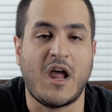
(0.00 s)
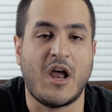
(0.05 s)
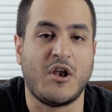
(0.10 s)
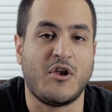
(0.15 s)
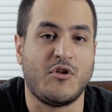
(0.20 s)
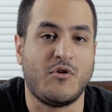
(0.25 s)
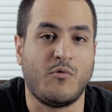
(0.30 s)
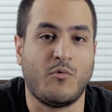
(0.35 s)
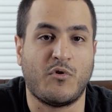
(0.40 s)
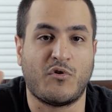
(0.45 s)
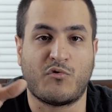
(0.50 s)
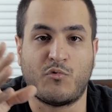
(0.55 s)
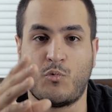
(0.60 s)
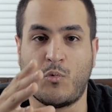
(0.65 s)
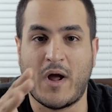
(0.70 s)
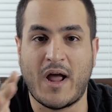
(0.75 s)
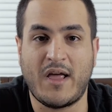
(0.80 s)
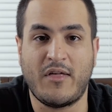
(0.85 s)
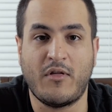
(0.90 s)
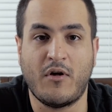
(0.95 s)
And you just
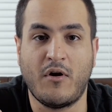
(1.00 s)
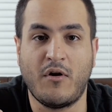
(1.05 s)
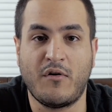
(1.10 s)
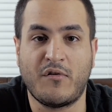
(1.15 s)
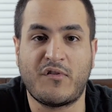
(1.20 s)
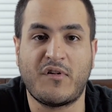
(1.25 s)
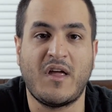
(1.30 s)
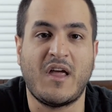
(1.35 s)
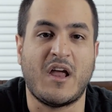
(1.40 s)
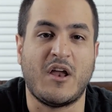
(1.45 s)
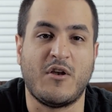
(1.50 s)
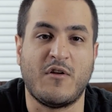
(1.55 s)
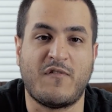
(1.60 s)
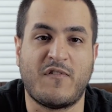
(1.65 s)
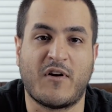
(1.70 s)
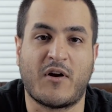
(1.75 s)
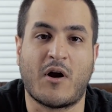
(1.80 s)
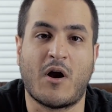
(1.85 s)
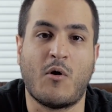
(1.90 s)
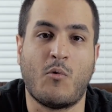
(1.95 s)
weigh those and you
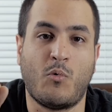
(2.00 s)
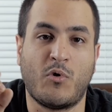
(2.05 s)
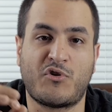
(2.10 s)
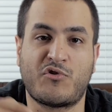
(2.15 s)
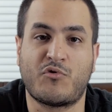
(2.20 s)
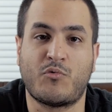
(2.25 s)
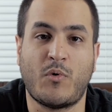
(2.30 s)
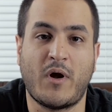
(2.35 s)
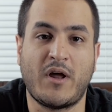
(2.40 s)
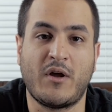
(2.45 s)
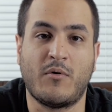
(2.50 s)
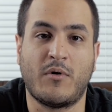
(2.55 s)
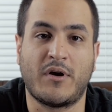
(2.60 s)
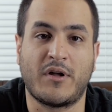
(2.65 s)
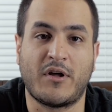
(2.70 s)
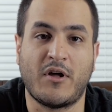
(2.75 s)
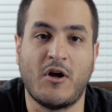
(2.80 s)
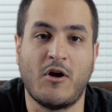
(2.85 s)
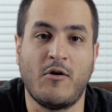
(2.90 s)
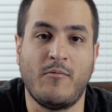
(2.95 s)
figure out which way you want
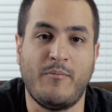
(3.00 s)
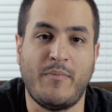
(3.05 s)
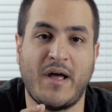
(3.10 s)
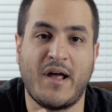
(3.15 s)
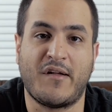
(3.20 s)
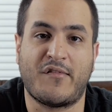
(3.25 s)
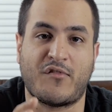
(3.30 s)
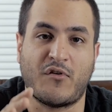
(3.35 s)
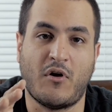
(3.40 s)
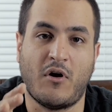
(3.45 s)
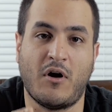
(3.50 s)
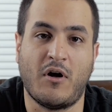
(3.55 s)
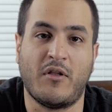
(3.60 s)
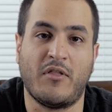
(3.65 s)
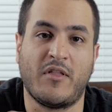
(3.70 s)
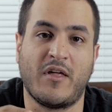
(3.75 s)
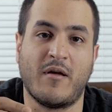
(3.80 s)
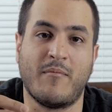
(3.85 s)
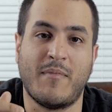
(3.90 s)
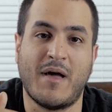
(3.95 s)
to go based
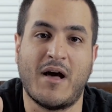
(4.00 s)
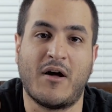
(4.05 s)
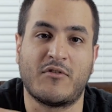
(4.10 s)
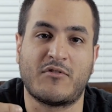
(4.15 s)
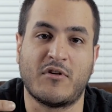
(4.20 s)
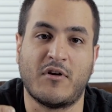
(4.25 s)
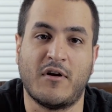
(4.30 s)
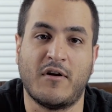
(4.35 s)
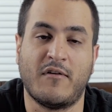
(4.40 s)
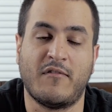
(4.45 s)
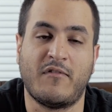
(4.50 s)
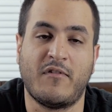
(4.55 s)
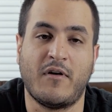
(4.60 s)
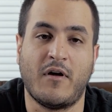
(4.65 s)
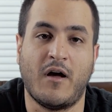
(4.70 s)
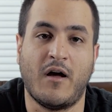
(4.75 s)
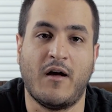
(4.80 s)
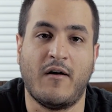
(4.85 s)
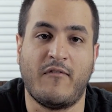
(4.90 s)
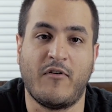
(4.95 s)
on the amount of
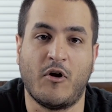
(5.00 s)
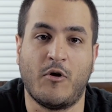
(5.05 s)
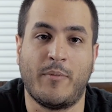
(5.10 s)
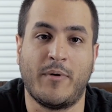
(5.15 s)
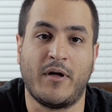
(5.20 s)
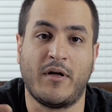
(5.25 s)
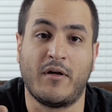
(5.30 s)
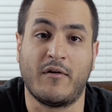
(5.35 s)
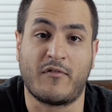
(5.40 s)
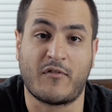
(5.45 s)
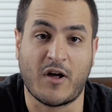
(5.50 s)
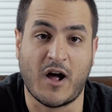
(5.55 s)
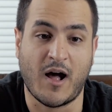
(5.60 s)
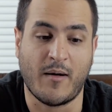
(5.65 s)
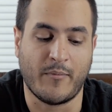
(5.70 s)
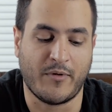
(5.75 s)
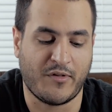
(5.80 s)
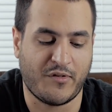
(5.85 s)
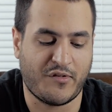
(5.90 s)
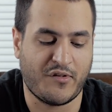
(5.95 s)
availability of
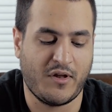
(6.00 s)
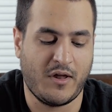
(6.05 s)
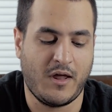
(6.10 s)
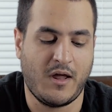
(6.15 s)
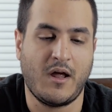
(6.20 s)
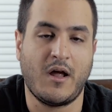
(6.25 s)
commons,